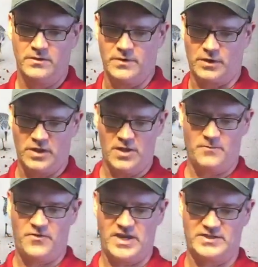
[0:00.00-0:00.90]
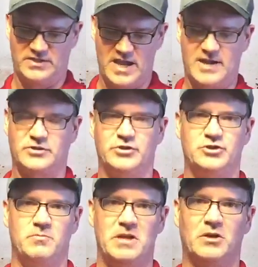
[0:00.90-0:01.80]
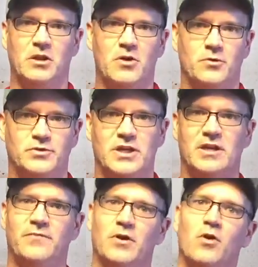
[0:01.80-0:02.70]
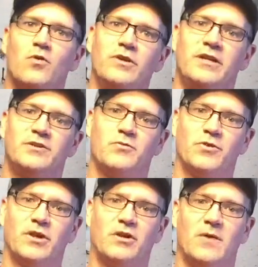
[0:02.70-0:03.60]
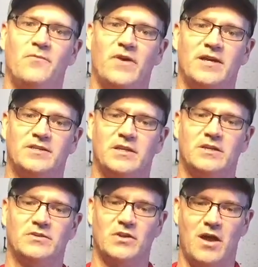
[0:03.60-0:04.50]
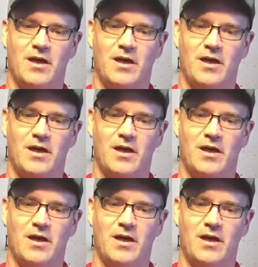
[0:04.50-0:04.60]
the club face should be closed. And if you're holding it to where the club face is